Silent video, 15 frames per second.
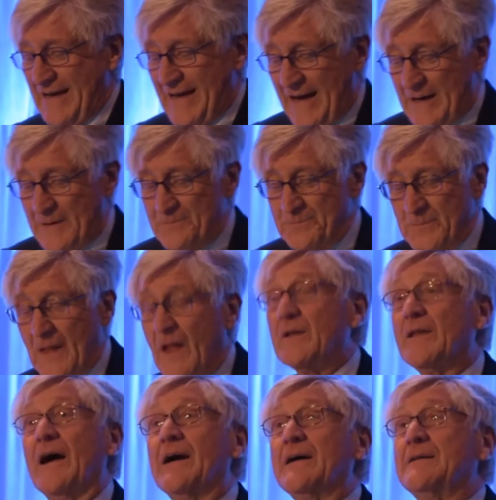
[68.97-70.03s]
Um,
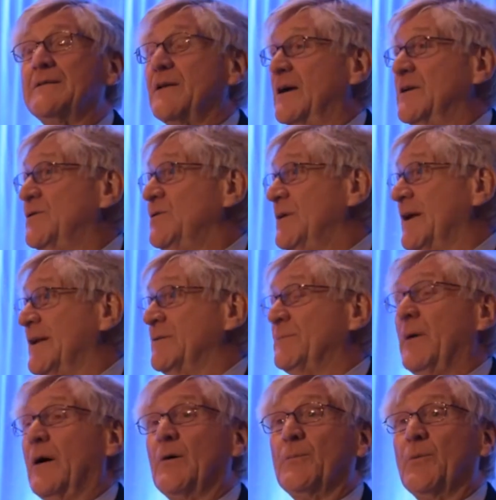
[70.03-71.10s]
I, I do not have
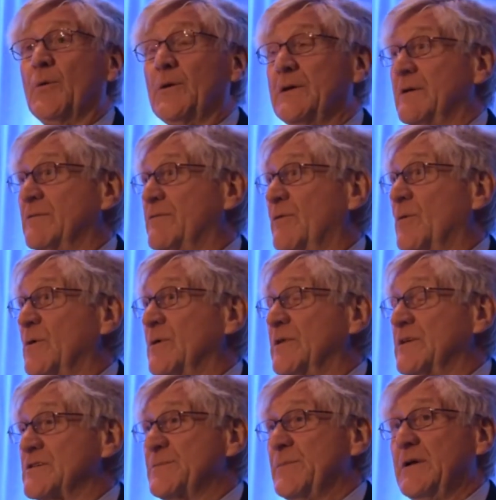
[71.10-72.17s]
PowerPoint for
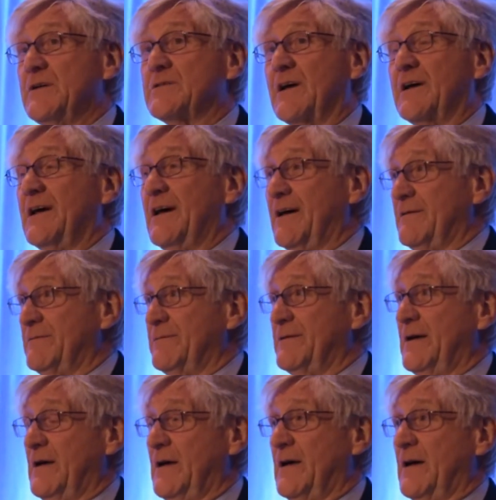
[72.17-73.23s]
this speech. I have
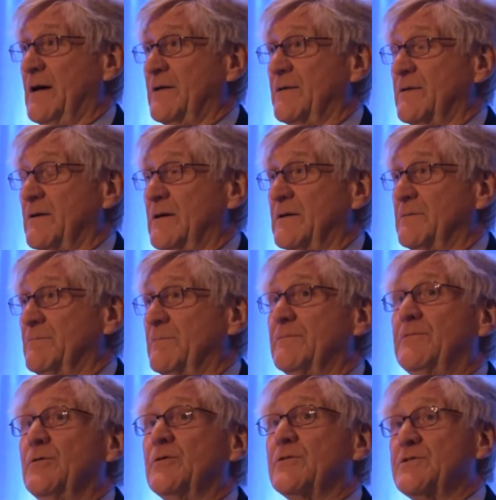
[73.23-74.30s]
a, a
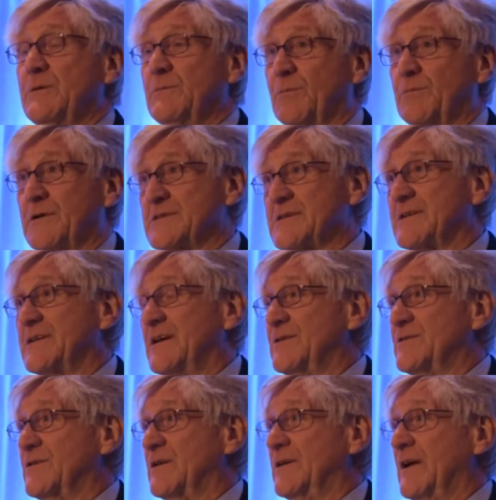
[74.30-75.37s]
Fukushima
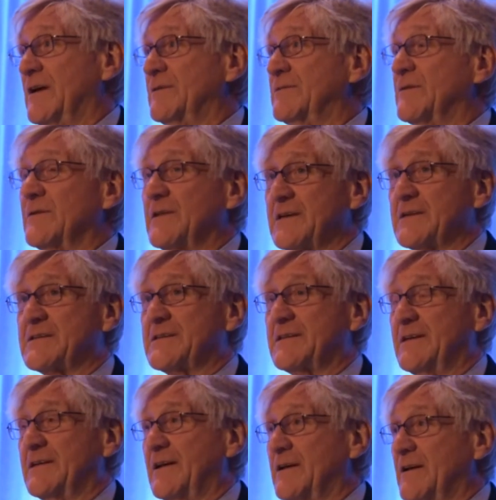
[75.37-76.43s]
presentation after this,
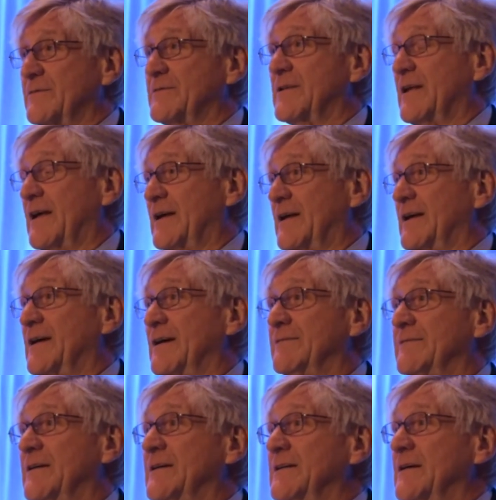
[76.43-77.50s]
and then after that I
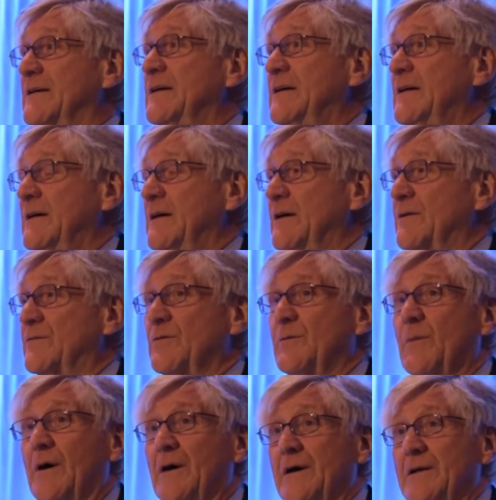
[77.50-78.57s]
have a, a Three
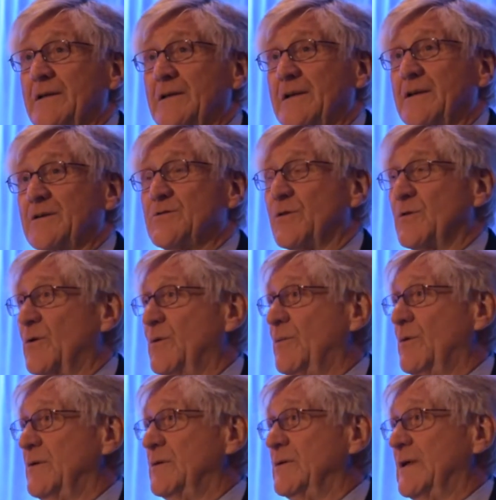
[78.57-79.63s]
Mile Island and
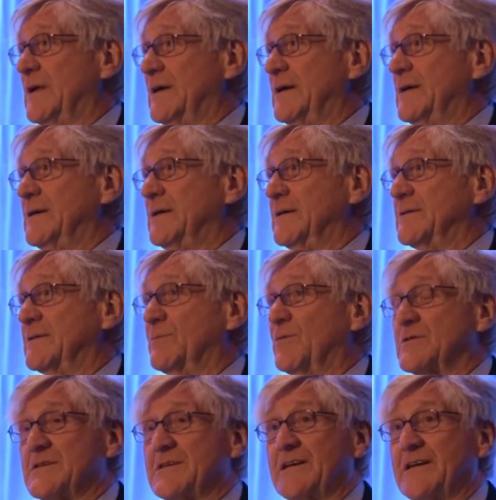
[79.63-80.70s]
Chernobyl uh,
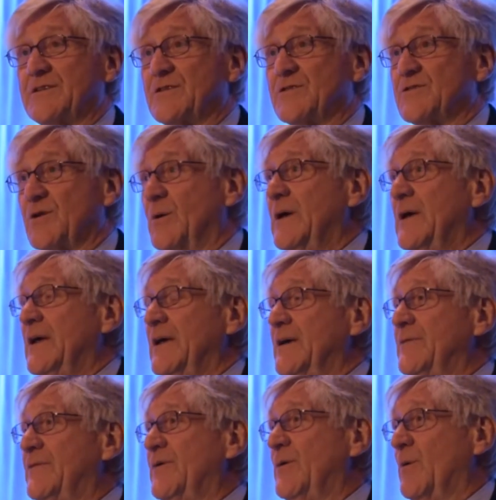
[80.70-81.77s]
presentation. So
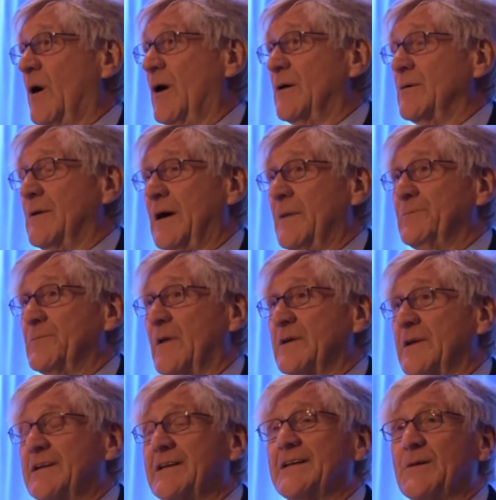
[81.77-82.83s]
if you are um,
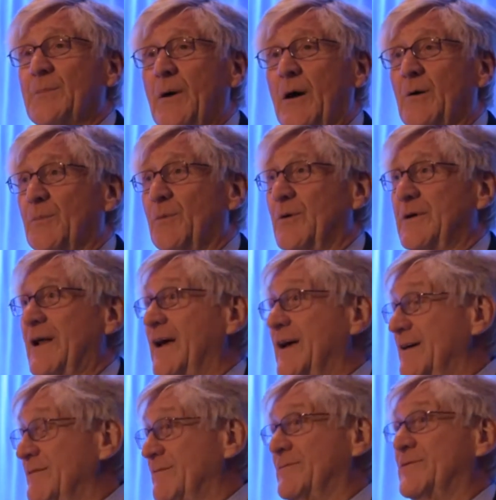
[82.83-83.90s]
addicted to PowerPoint, I
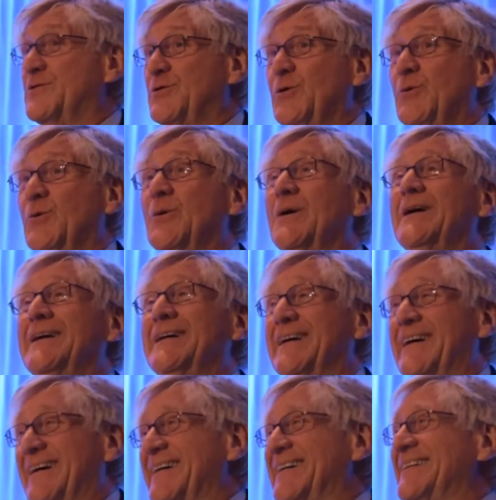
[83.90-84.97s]
have two
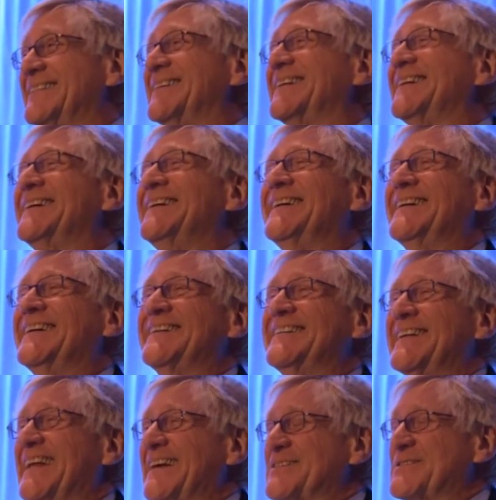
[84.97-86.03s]
uh, in, the, in
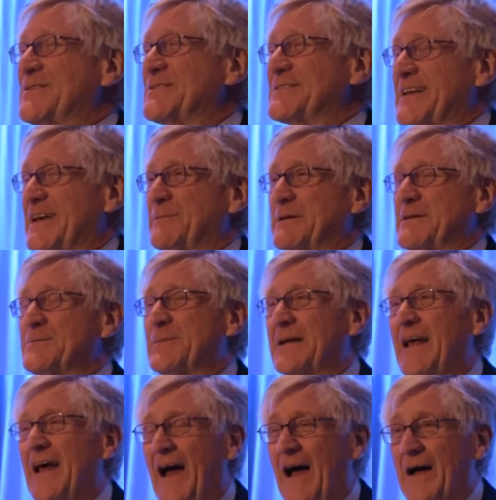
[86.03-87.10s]
the next two segments.
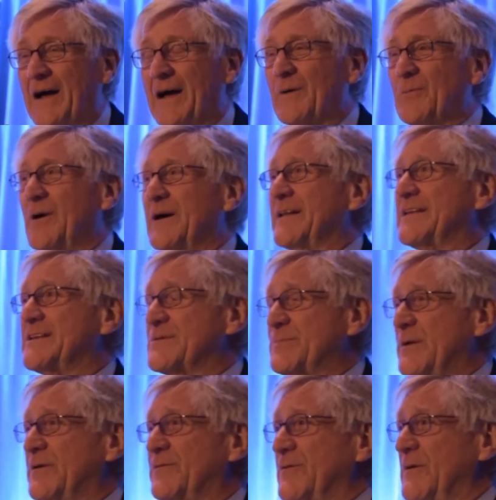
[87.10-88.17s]
But I, I wanted to
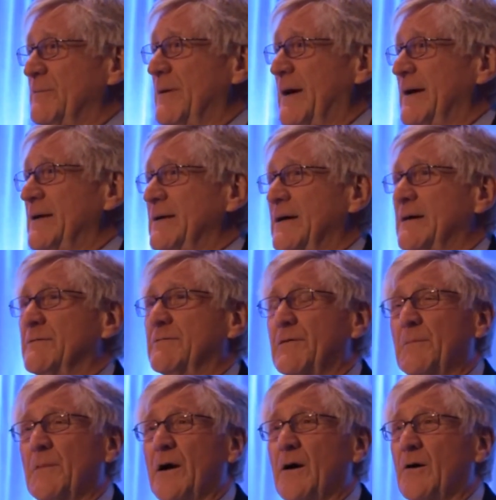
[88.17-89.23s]
speak from my, uh,
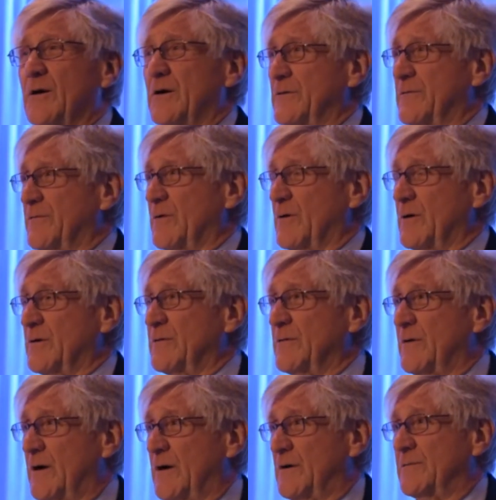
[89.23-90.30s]
from my heart for,
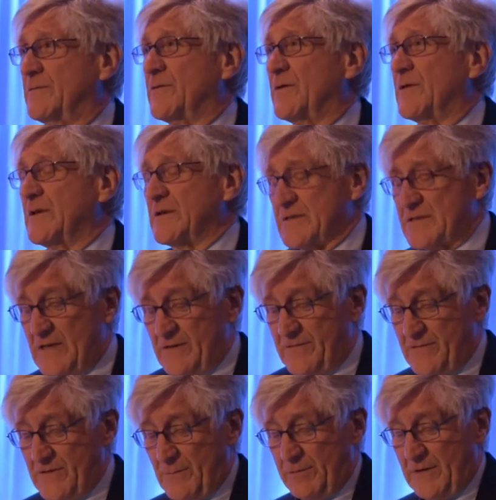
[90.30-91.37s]
uh, for, this, uh,
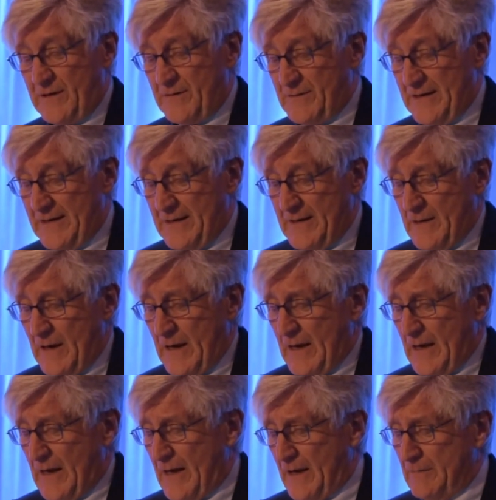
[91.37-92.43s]
for the plenary.
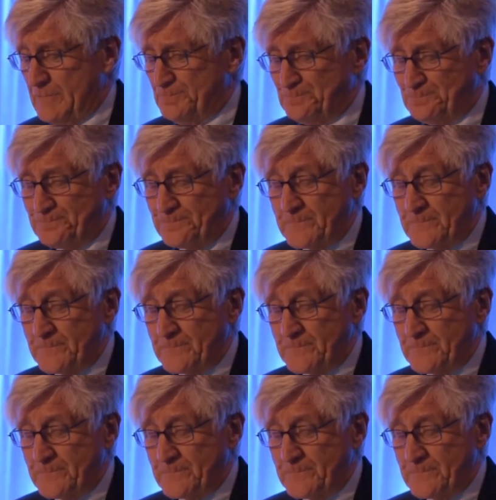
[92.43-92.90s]
Um,